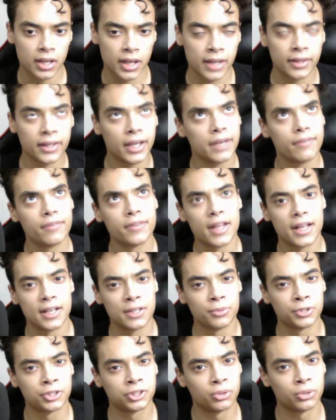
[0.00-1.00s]
and not even that
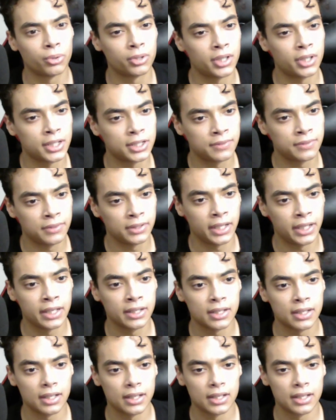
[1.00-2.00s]
it was shorter, I just feel
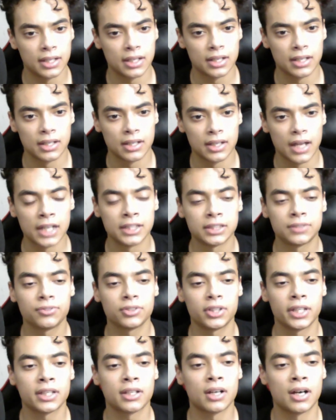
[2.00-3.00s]
like I just
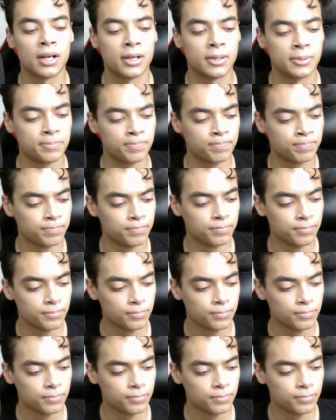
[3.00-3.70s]
feel like um